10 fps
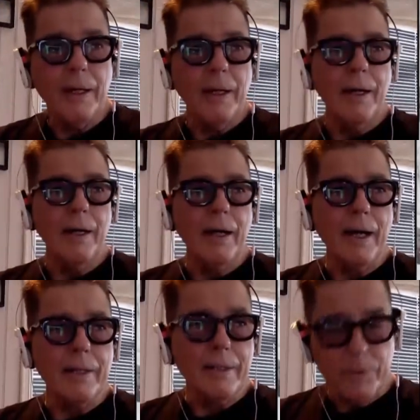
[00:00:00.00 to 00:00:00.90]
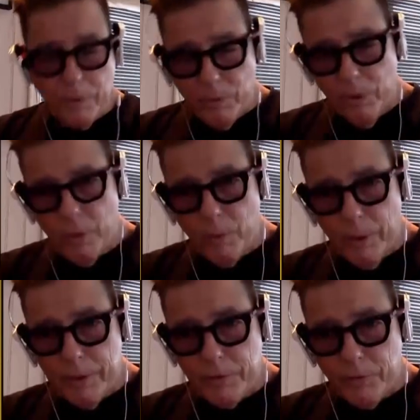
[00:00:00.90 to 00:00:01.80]
I think they're a long
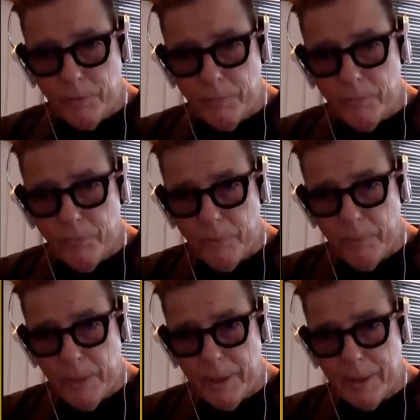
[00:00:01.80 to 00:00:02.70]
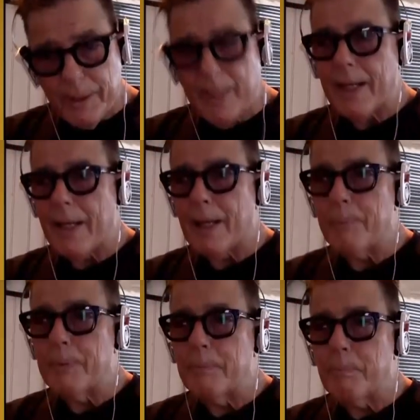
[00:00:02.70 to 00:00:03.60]
ways from making that
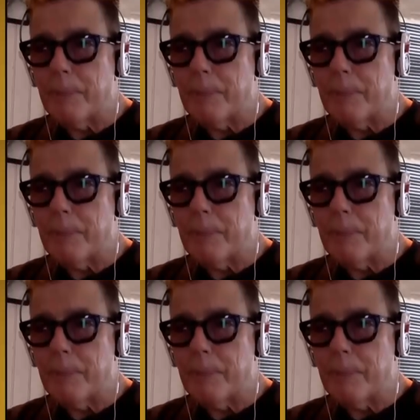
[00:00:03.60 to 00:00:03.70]
happen,